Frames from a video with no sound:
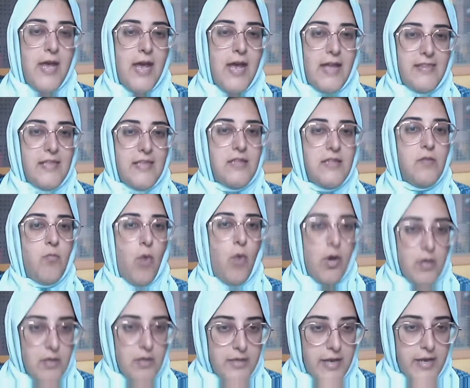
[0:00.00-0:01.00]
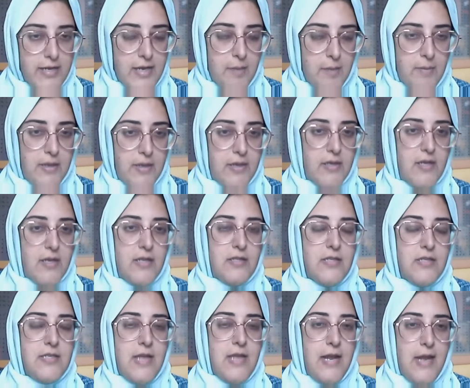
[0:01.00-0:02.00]
And then the moral dynamic,
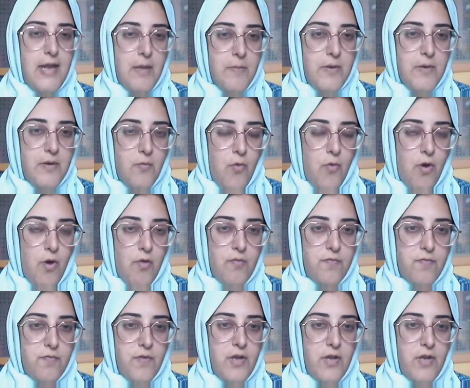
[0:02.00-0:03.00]
the dilemma of,